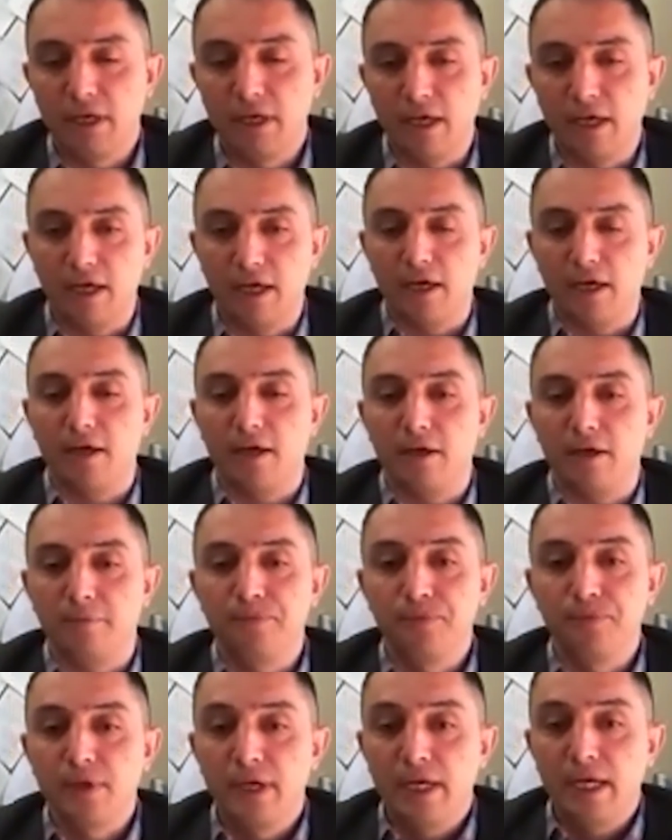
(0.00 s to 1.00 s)
a
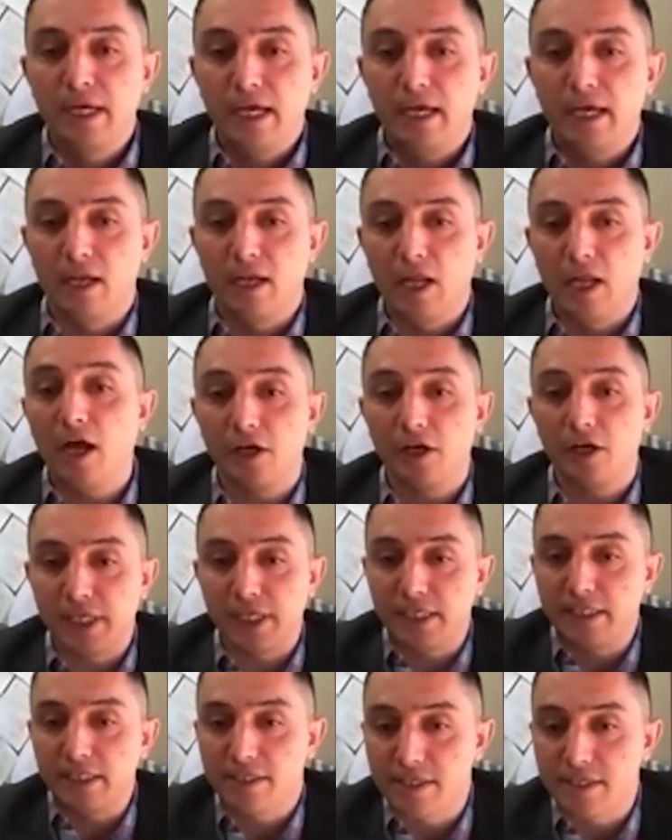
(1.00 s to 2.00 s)
large
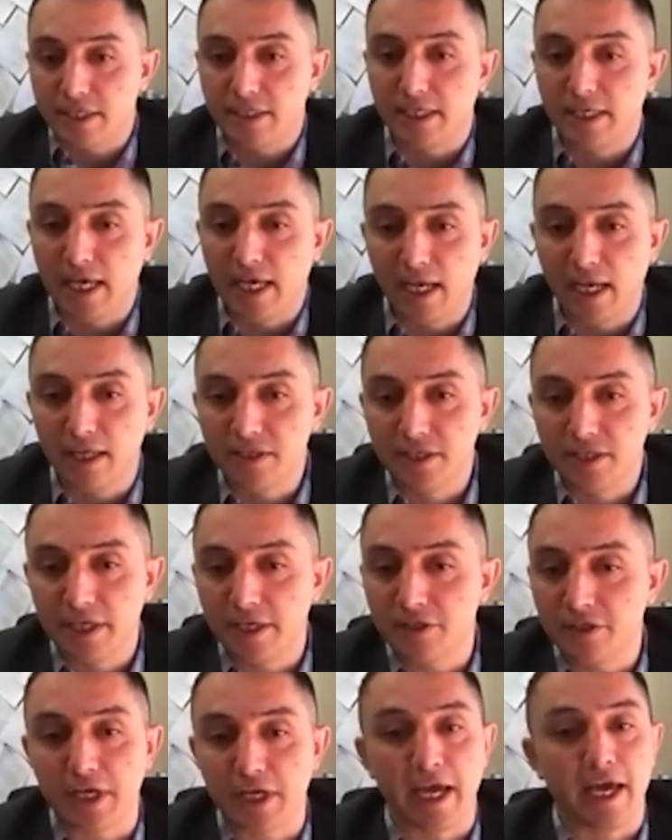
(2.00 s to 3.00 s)
data set
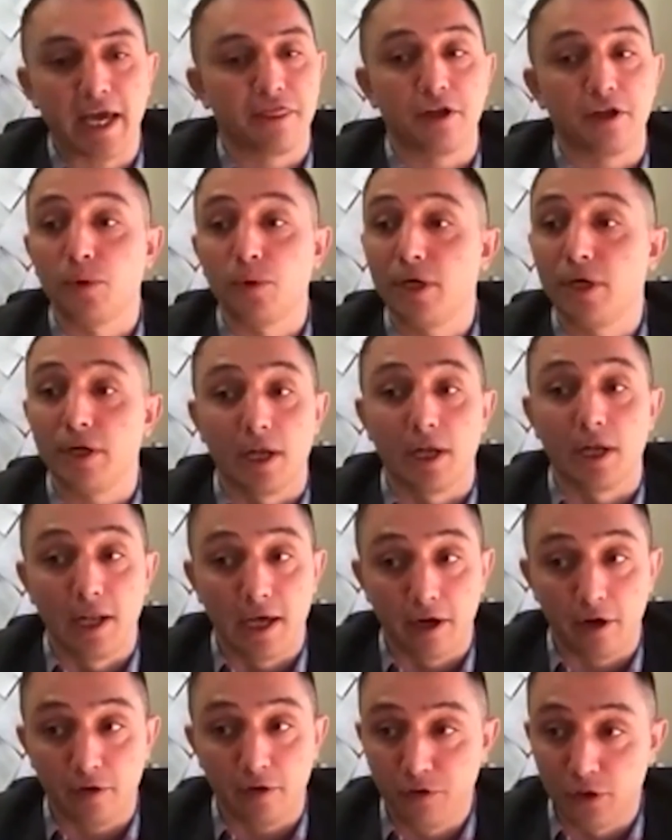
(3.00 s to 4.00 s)
analysis. And there were a
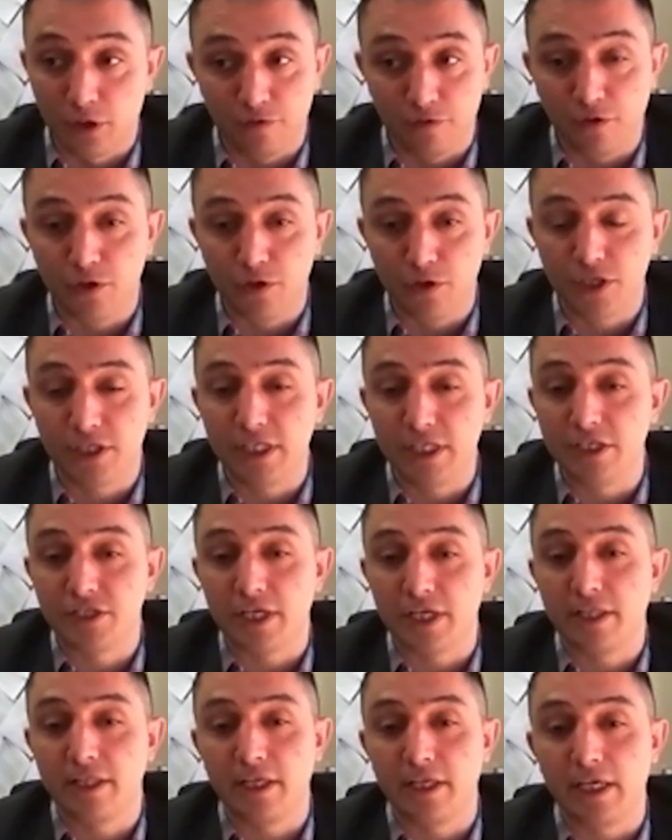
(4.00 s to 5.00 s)
lot of universities
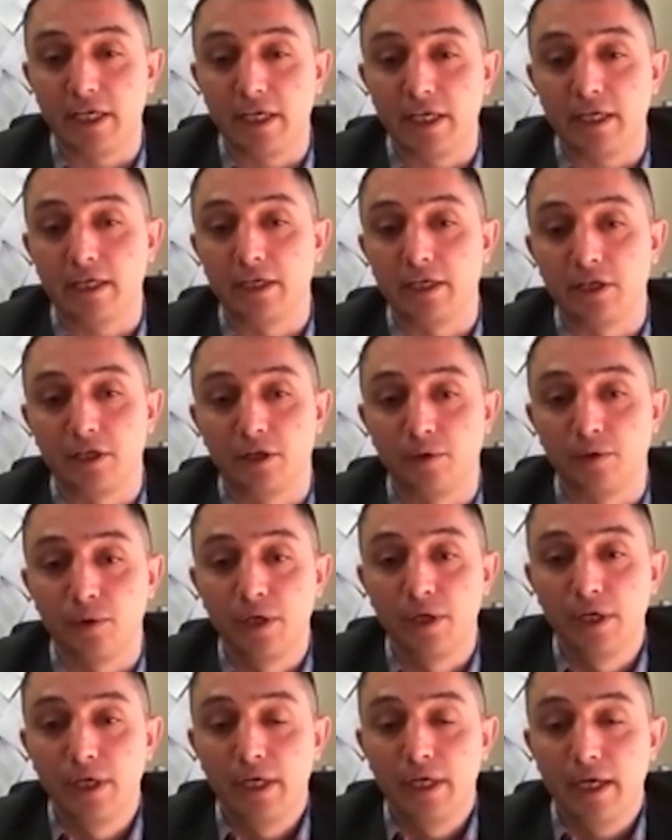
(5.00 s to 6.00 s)
in the, you know,